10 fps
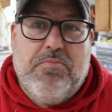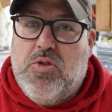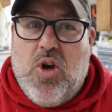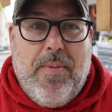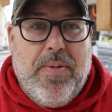
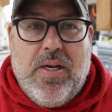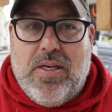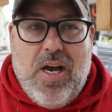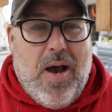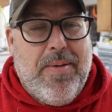drop a
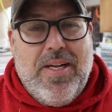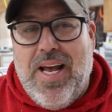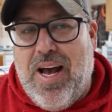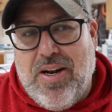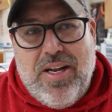comment
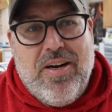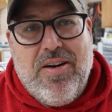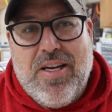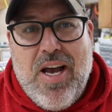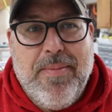down there
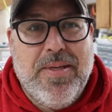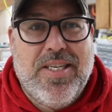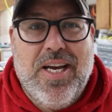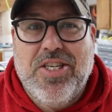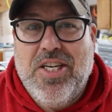in the comment
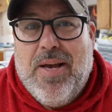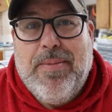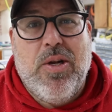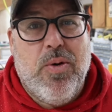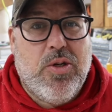section. Let
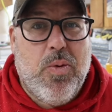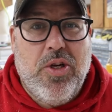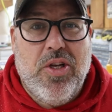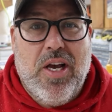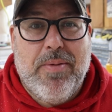me know which
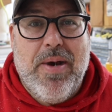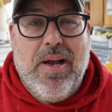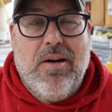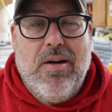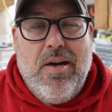one you like
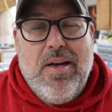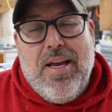better.